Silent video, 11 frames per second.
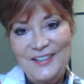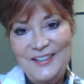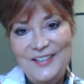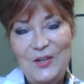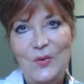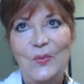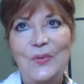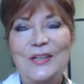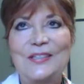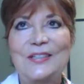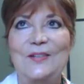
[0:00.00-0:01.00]
So
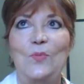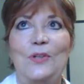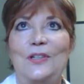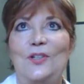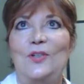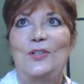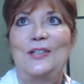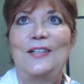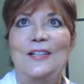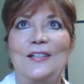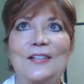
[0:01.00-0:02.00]
they said, what did you see?